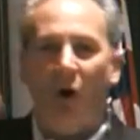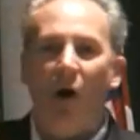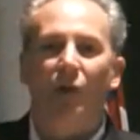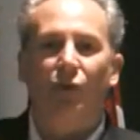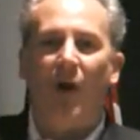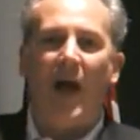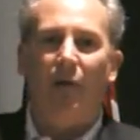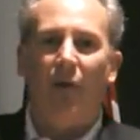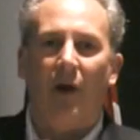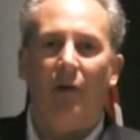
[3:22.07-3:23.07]
long
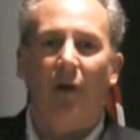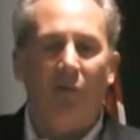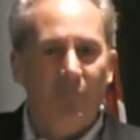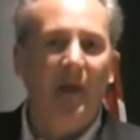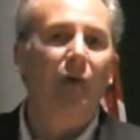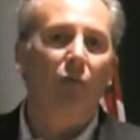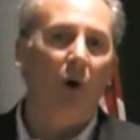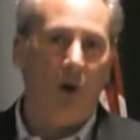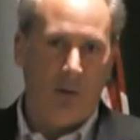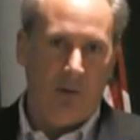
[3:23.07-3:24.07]
track record of being
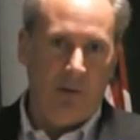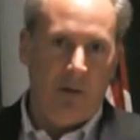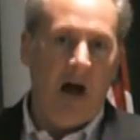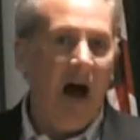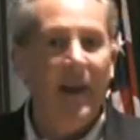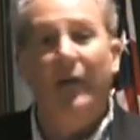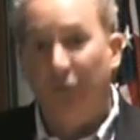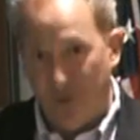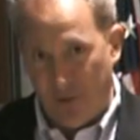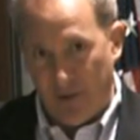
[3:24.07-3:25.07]
wrong on
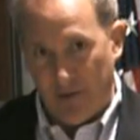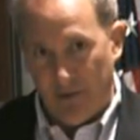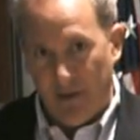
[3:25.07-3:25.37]
everything.